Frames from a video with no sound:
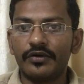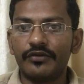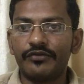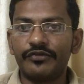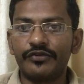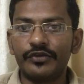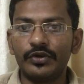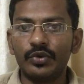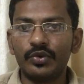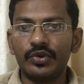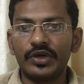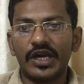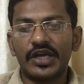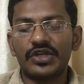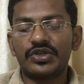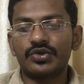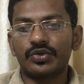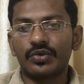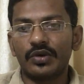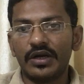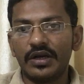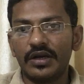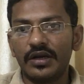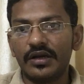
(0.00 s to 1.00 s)
few
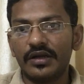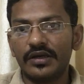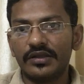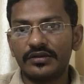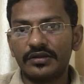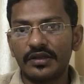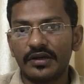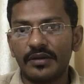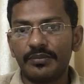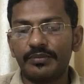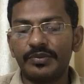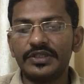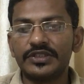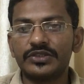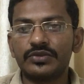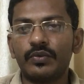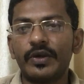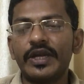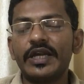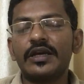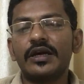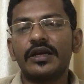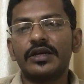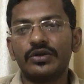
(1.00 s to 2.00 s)
natural therapies.
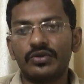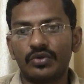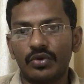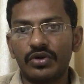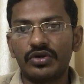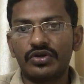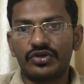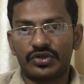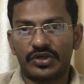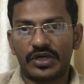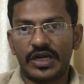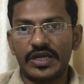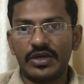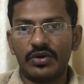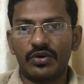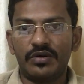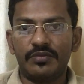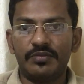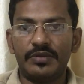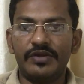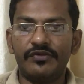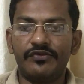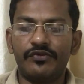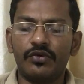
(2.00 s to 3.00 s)
Why can't you not try
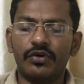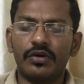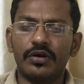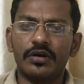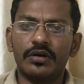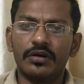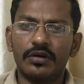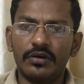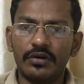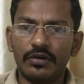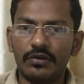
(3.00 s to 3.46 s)
on me for